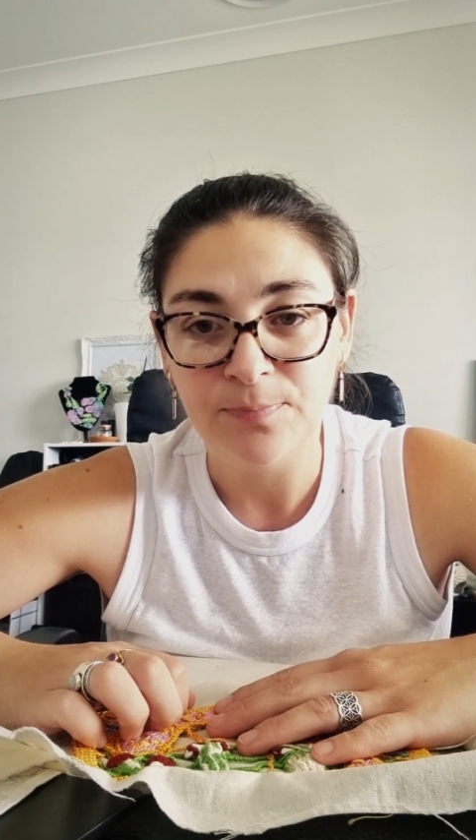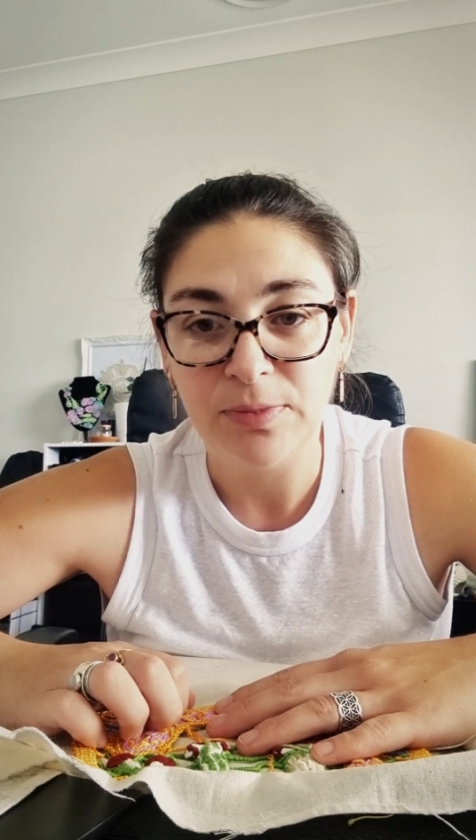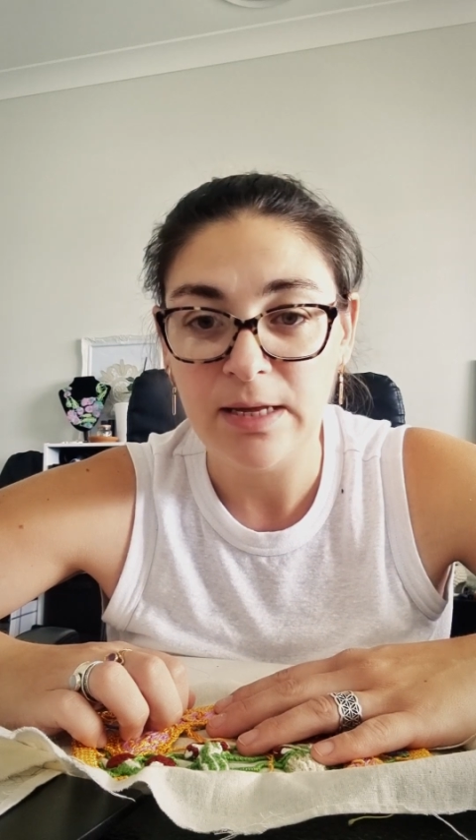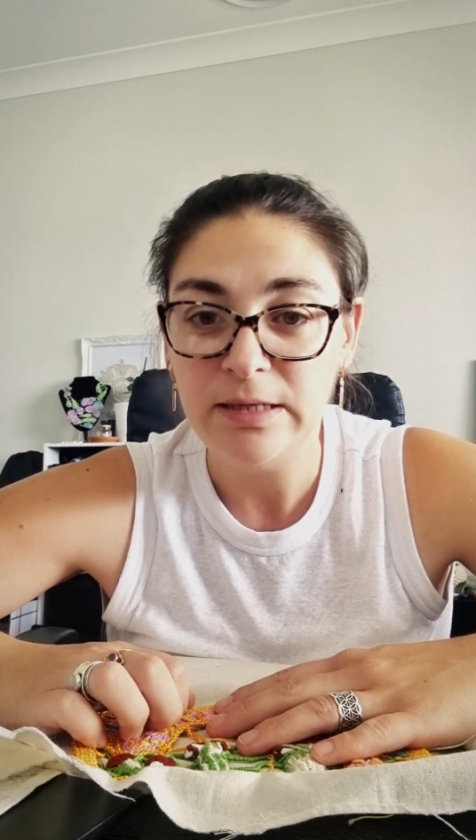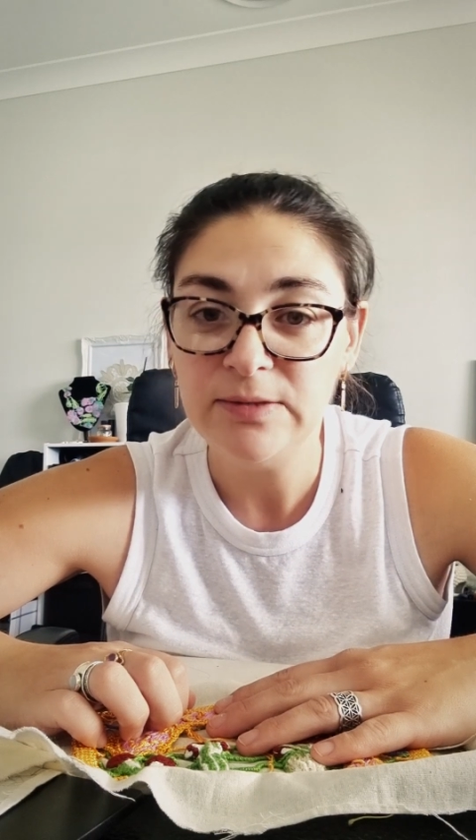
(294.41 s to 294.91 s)

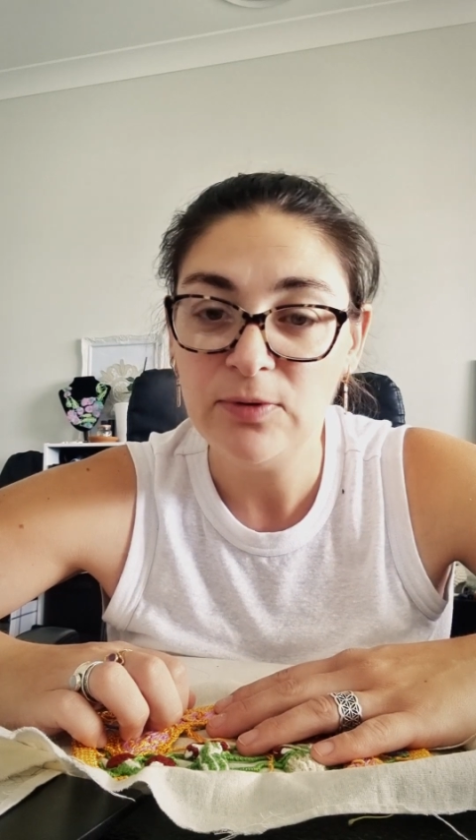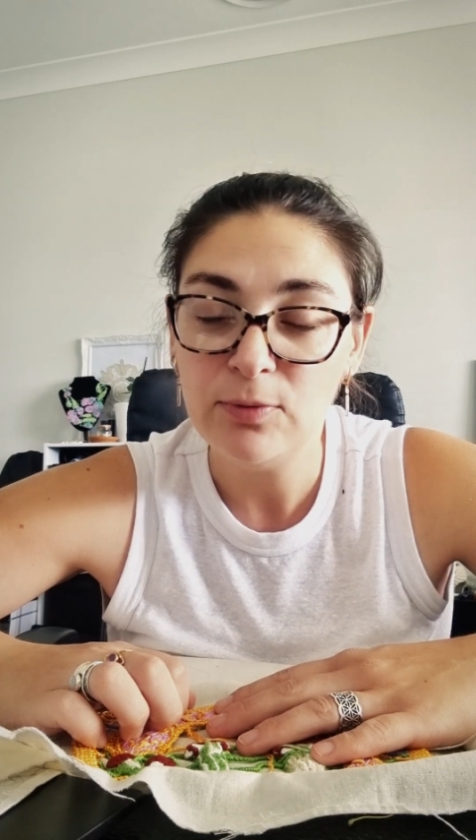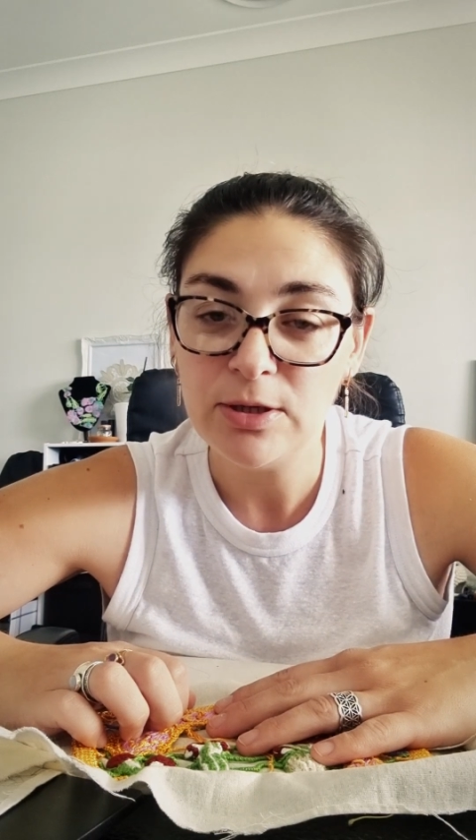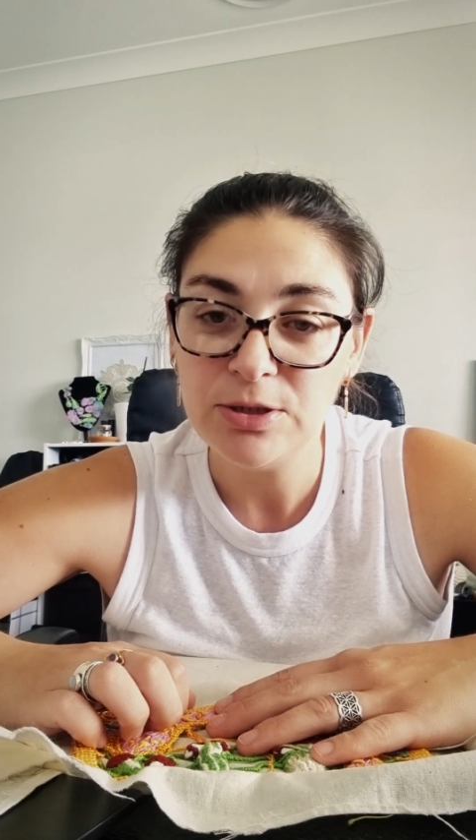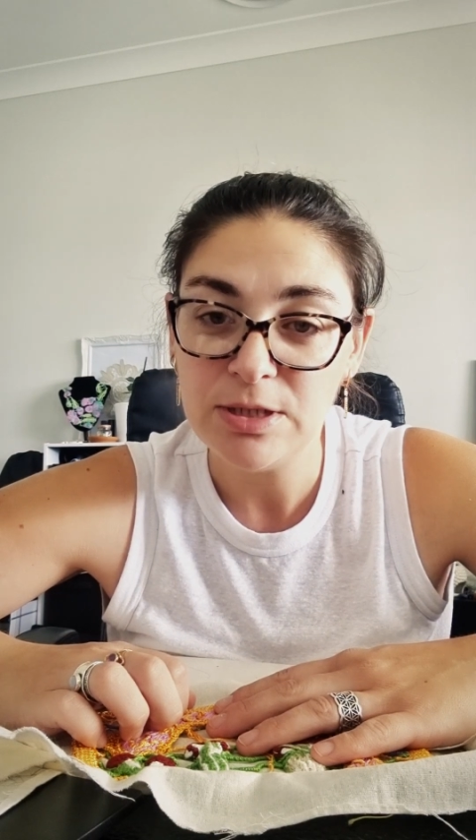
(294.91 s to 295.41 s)
Thanks for
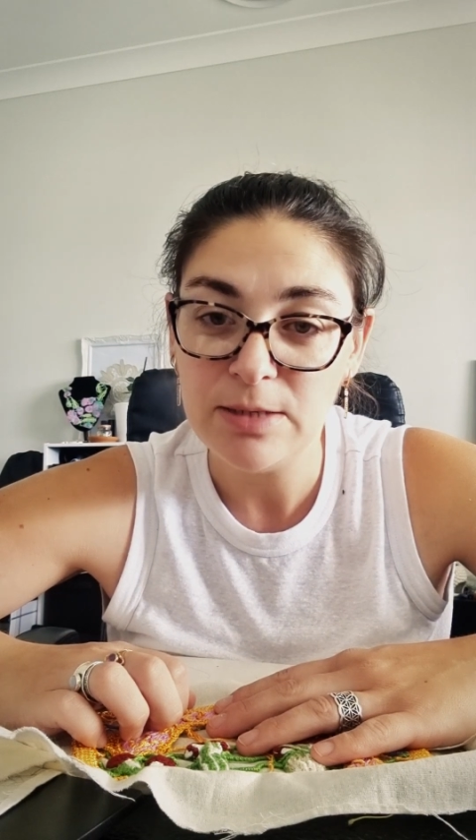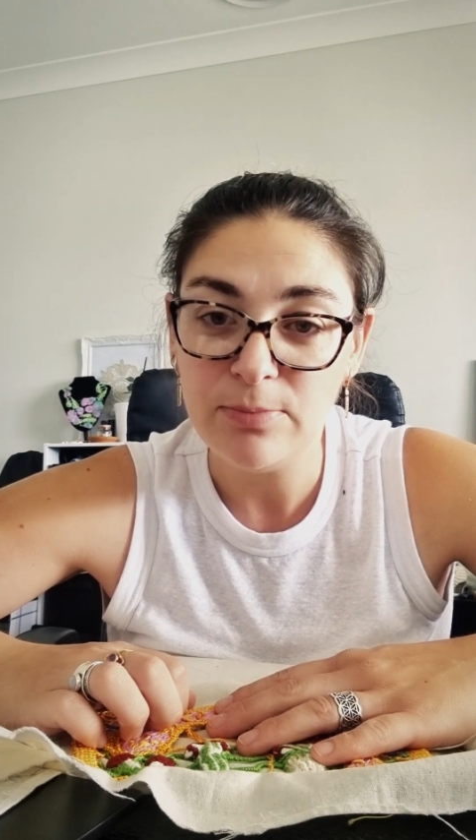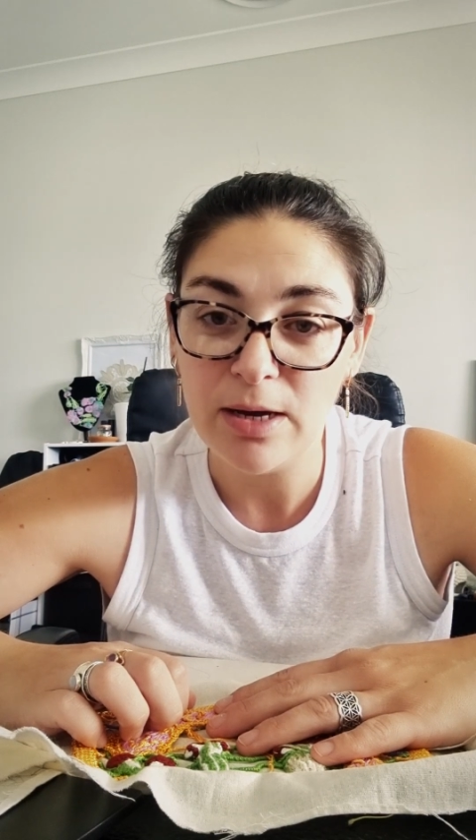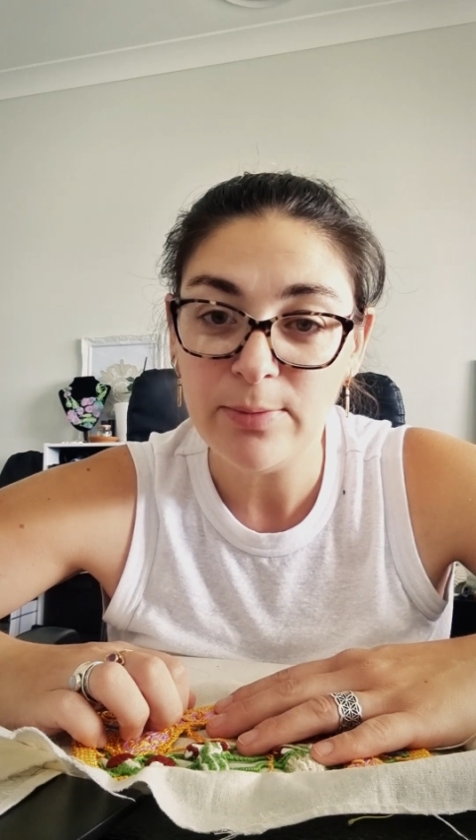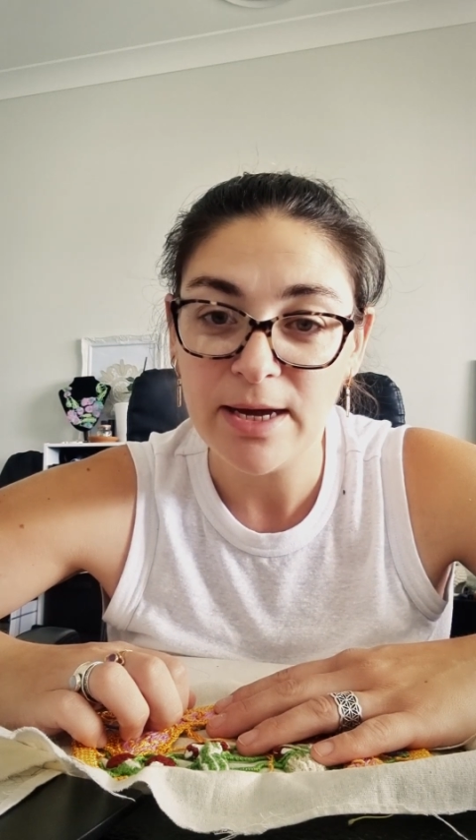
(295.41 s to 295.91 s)
watching.
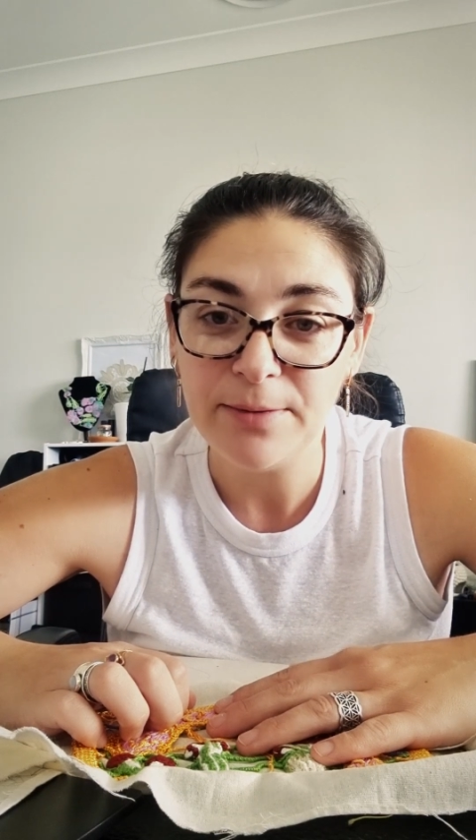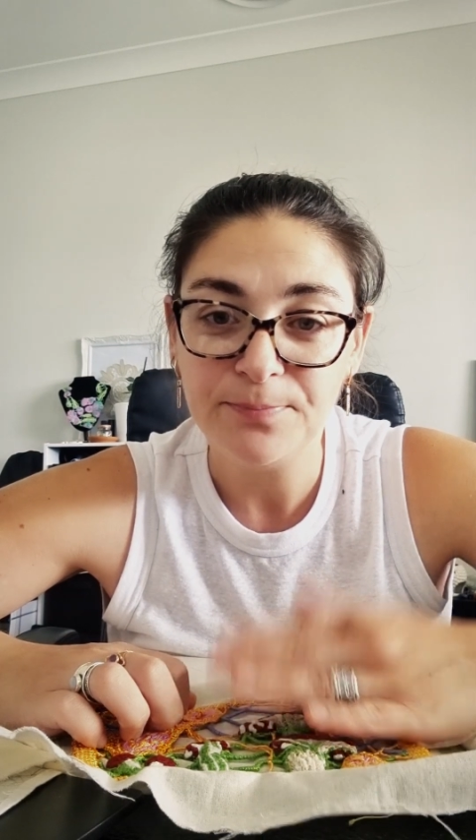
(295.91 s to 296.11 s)
Bye bye.